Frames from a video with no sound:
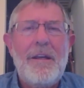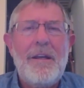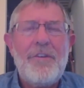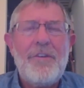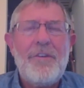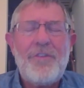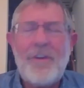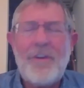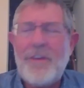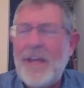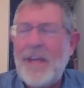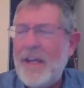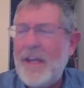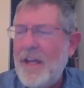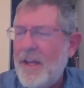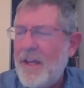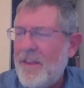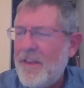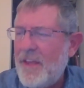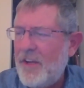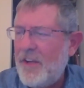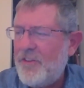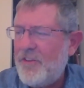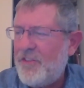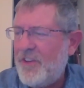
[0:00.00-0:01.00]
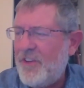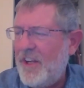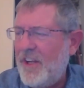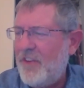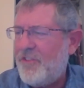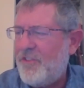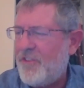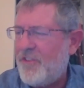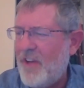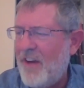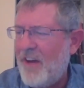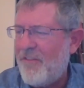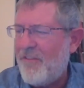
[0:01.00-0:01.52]
So they see
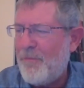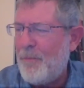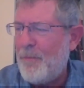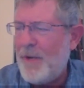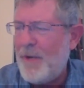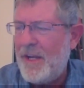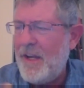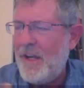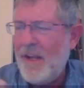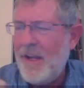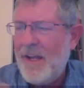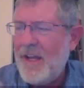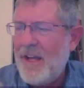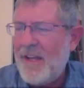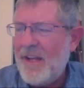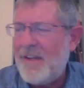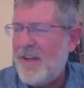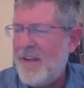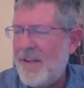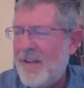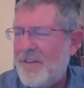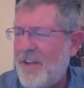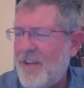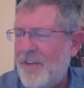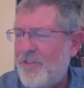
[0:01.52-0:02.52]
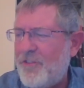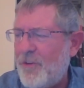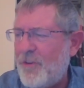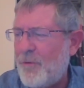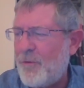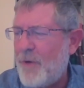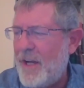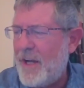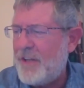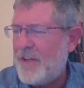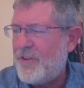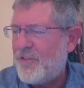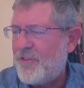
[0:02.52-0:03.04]
stuff, but It doesn't
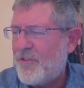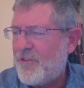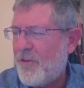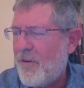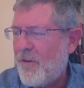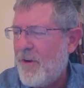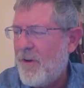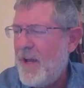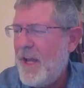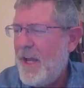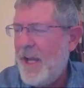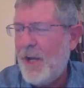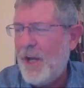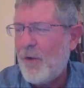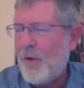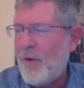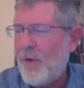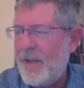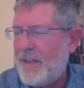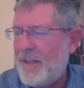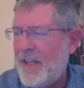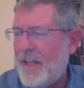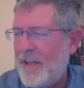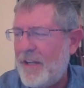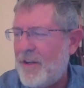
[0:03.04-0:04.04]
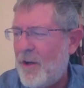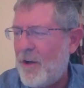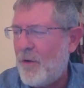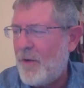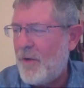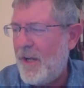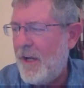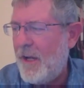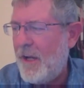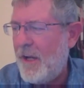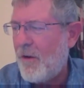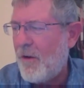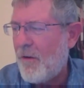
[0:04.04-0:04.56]
register. Hearing they don't
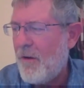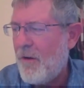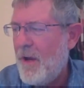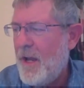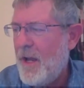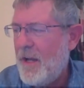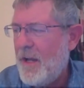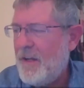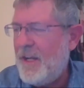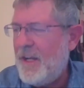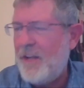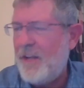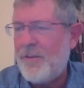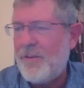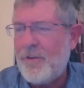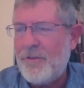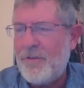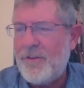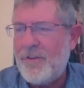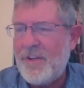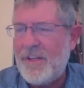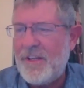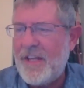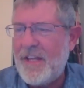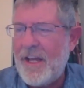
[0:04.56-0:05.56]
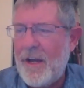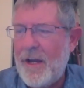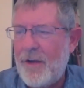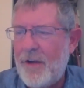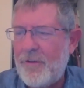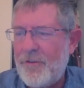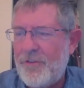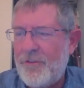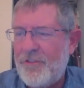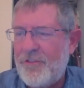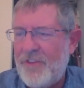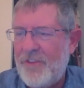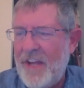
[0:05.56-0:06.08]
hear, neither do they
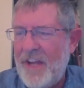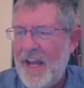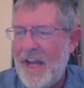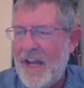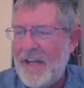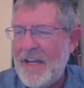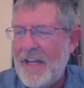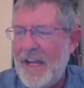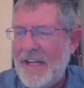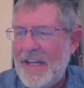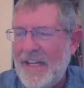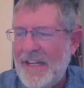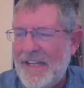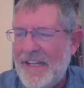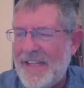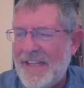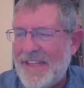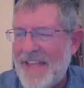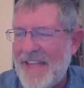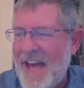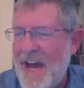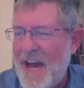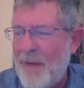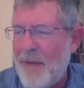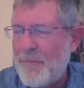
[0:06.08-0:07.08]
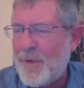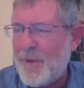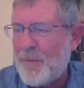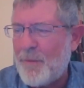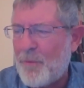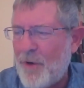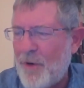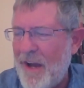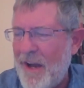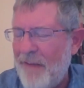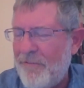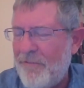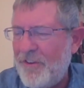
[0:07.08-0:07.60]
understand. And in them, the
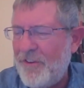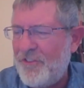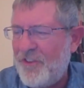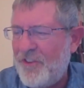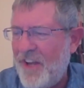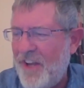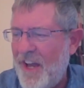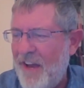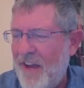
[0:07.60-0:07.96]
prophecy